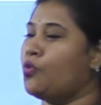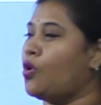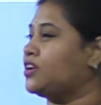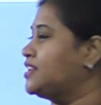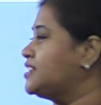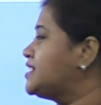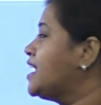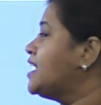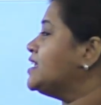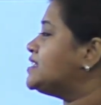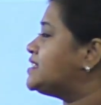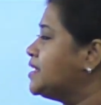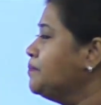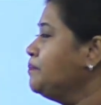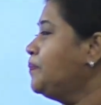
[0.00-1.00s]
what is
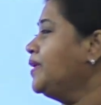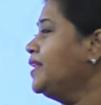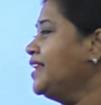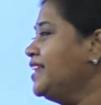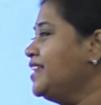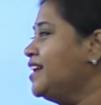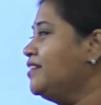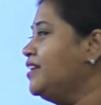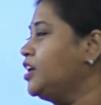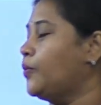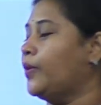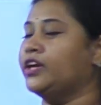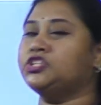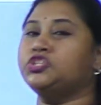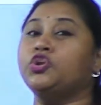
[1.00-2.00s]
simple linear
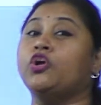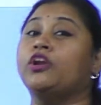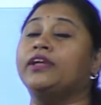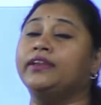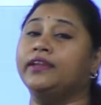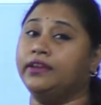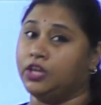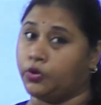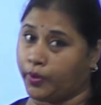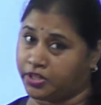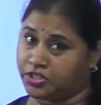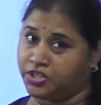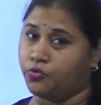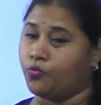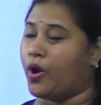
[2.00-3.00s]
equation or linear
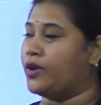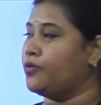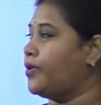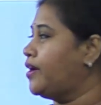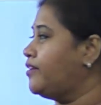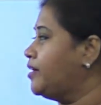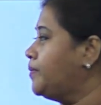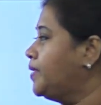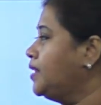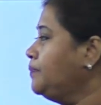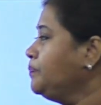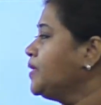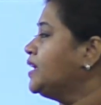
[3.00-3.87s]
equation in one variable,